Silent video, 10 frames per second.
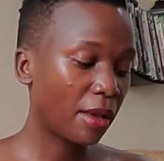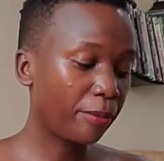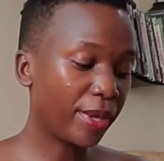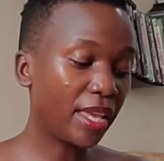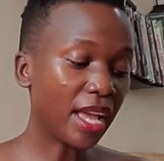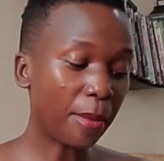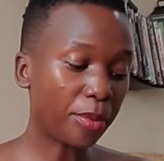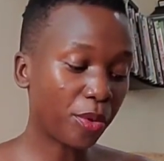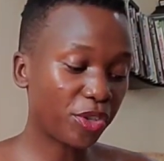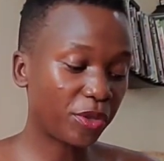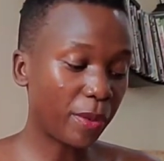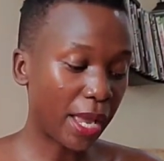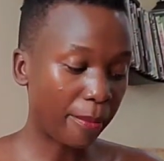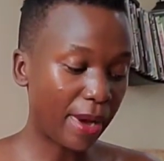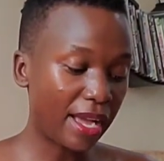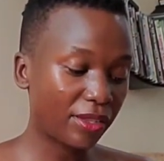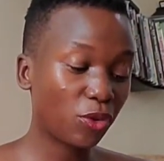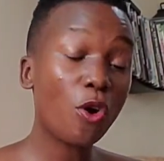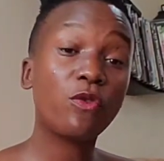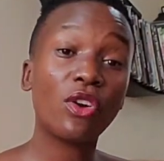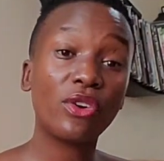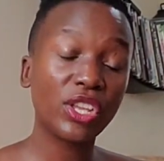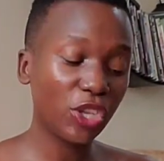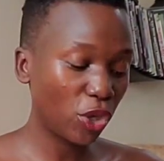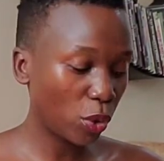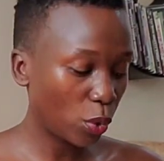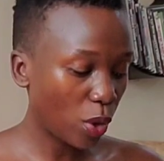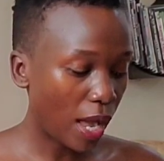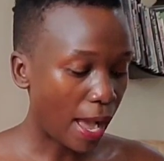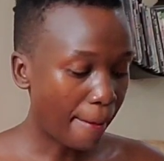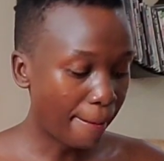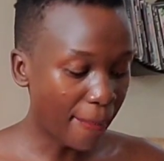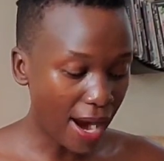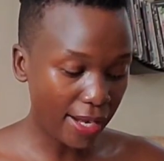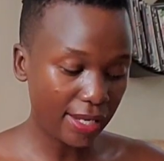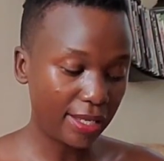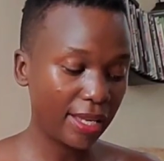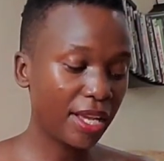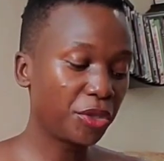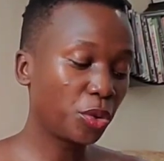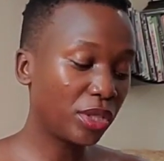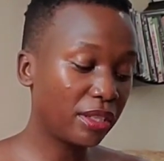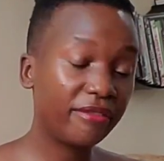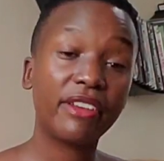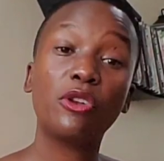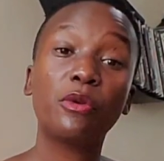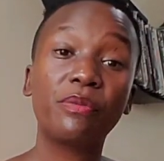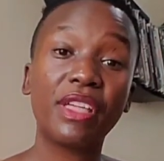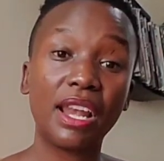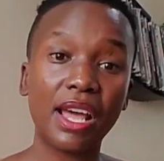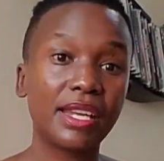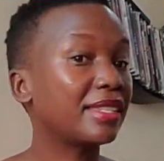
being approached by banks offering you money to develop the land.